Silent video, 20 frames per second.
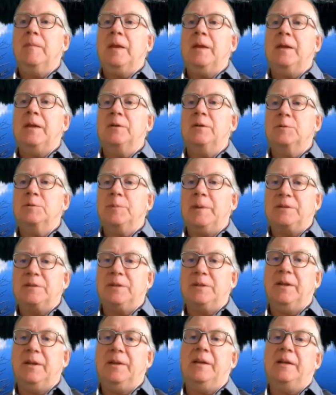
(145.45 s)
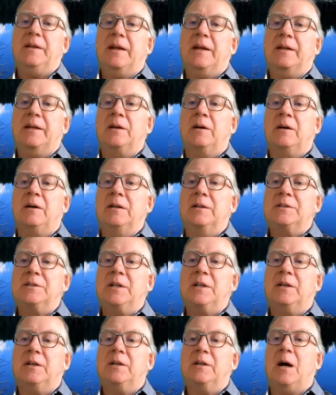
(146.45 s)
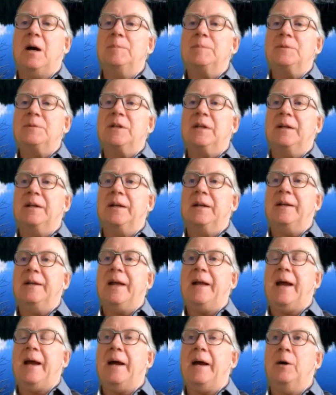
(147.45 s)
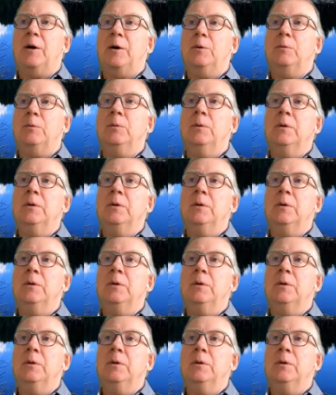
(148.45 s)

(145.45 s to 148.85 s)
You know, especially the technology adoption and how